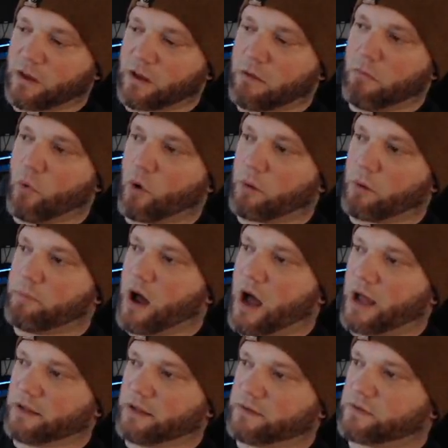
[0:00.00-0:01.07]
more
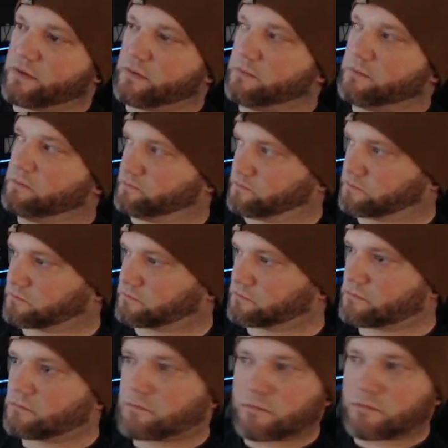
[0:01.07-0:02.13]
pots.
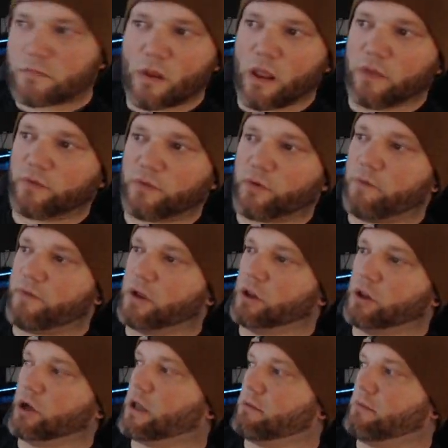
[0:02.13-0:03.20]
And so if you
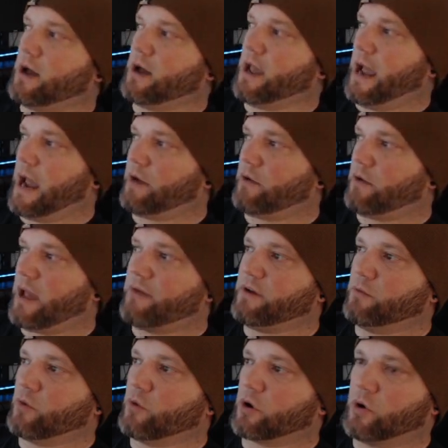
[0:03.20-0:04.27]
look at my... I don't have any
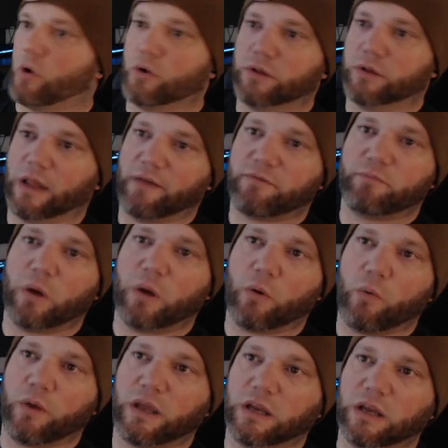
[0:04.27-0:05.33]
more gold left. But what
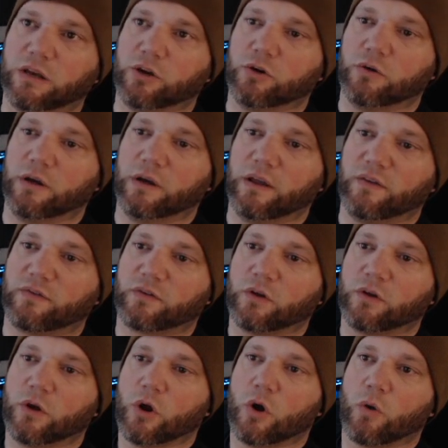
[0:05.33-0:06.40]
we can do is,
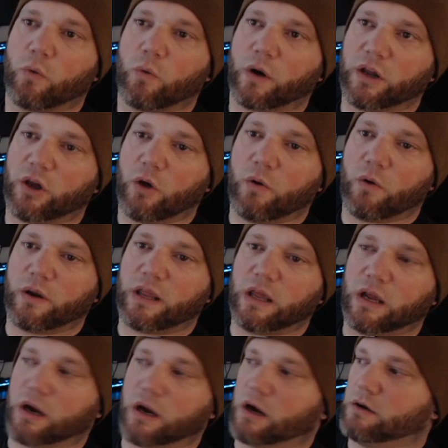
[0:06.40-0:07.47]
we're going to go in
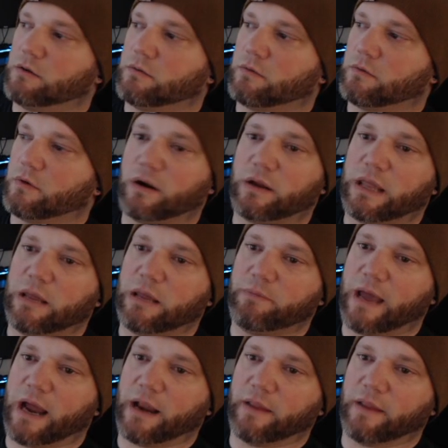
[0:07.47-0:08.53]
here. We're going to keep
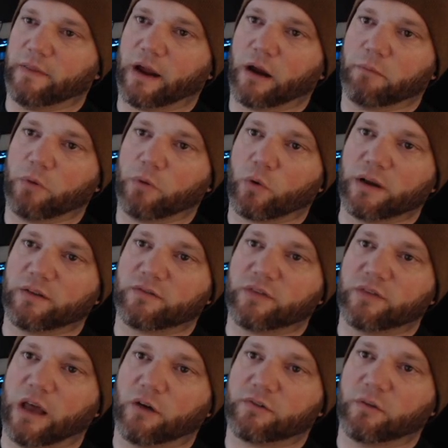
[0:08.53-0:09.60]
that in there. But we're going to
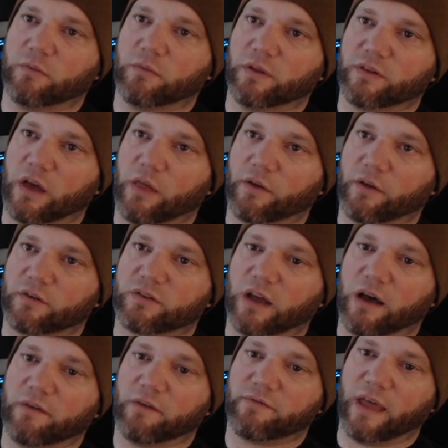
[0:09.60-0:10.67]
sell some of this other
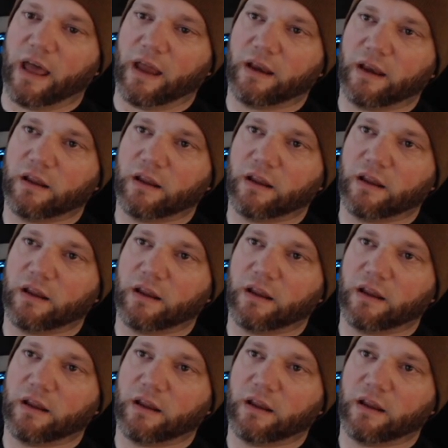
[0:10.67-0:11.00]
stuff that